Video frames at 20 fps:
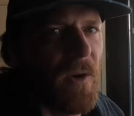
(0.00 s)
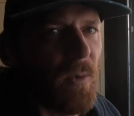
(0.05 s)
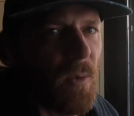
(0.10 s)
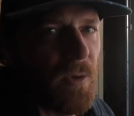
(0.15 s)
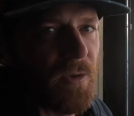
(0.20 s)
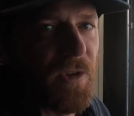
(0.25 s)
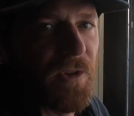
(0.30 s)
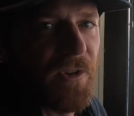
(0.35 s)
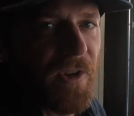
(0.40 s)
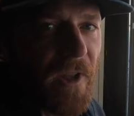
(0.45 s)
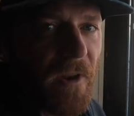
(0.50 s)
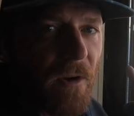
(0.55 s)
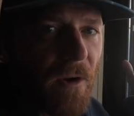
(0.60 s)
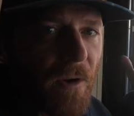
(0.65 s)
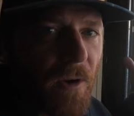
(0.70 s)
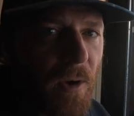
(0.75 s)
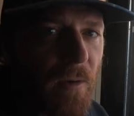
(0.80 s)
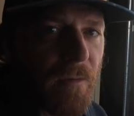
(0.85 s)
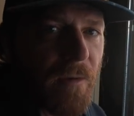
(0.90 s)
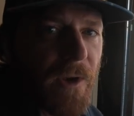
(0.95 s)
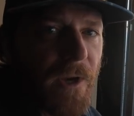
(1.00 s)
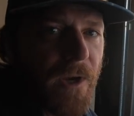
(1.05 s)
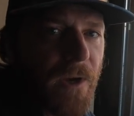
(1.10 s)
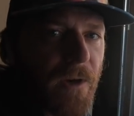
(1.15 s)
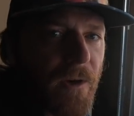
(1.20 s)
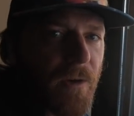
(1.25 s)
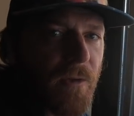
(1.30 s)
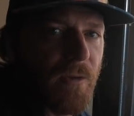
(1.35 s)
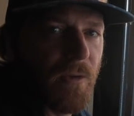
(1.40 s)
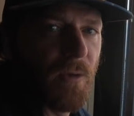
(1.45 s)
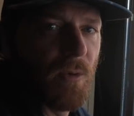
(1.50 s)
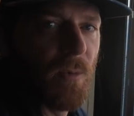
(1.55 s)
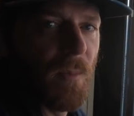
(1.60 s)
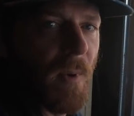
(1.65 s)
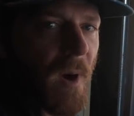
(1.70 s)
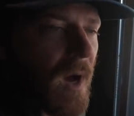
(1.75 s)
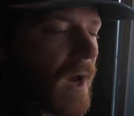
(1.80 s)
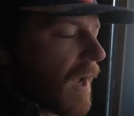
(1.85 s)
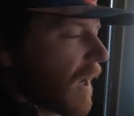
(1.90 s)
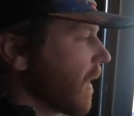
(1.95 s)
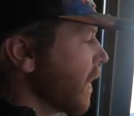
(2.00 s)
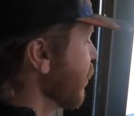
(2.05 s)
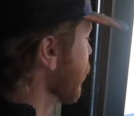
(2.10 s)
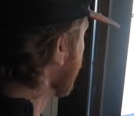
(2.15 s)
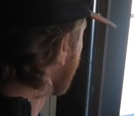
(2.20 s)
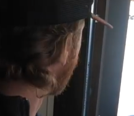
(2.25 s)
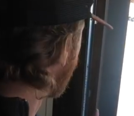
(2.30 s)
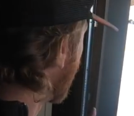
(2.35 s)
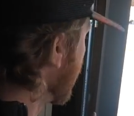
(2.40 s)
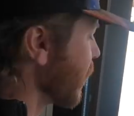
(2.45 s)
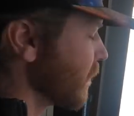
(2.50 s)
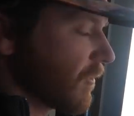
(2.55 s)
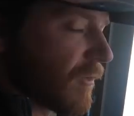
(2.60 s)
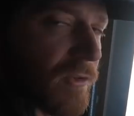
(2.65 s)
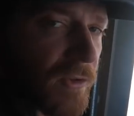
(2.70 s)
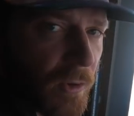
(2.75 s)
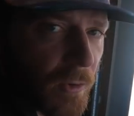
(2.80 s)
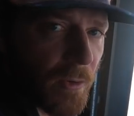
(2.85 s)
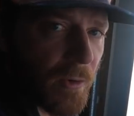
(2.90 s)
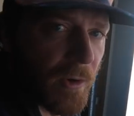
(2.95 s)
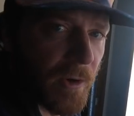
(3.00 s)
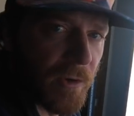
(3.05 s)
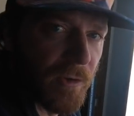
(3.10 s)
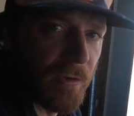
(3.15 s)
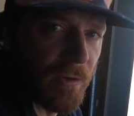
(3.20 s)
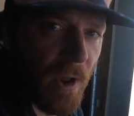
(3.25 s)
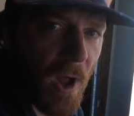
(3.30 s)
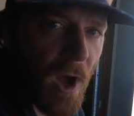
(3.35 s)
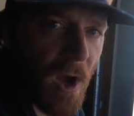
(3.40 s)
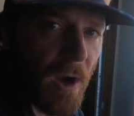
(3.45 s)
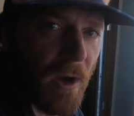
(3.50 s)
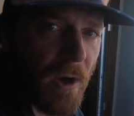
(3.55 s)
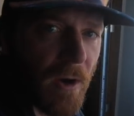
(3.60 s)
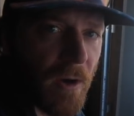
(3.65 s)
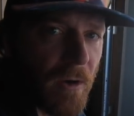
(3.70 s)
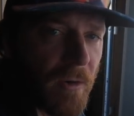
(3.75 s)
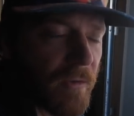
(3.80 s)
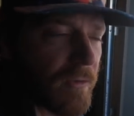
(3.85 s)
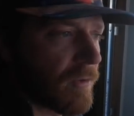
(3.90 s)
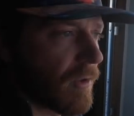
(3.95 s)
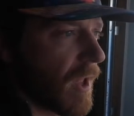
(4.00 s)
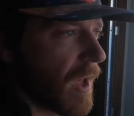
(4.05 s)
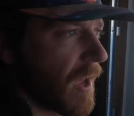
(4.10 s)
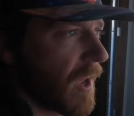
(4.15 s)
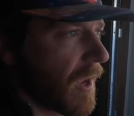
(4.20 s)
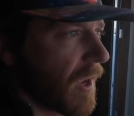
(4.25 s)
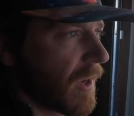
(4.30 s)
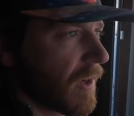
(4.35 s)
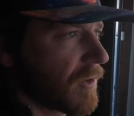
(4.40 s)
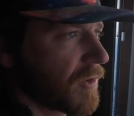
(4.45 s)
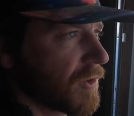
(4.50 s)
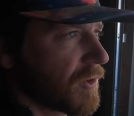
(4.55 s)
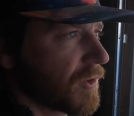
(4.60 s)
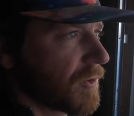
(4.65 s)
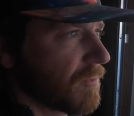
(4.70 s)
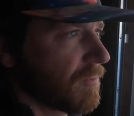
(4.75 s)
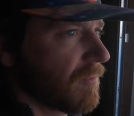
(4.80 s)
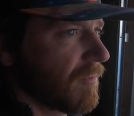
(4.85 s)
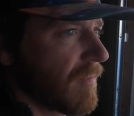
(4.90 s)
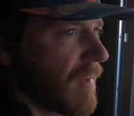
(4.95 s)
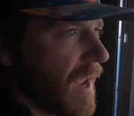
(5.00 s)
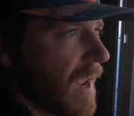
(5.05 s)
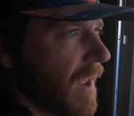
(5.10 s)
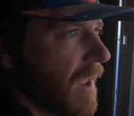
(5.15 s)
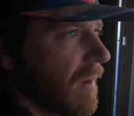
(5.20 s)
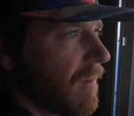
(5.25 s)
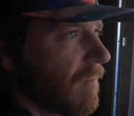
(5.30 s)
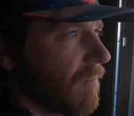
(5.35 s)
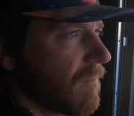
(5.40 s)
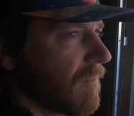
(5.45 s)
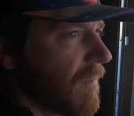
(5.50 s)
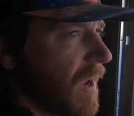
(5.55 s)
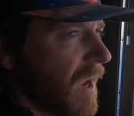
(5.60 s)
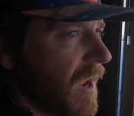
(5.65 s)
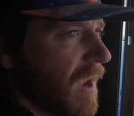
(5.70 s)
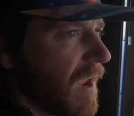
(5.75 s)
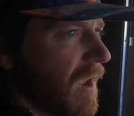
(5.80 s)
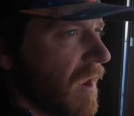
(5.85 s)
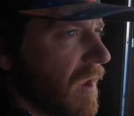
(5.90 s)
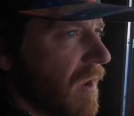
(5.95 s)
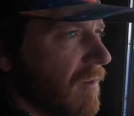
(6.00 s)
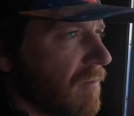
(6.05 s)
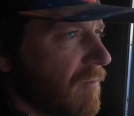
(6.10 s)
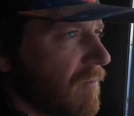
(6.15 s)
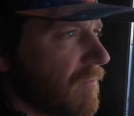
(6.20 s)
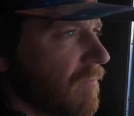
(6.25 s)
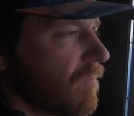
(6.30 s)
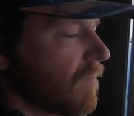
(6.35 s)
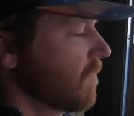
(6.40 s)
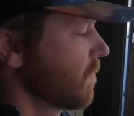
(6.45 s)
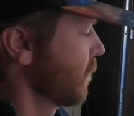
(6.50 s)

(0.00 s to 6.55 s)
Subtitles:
We'll just head on over here to my rod storage locker slash man cave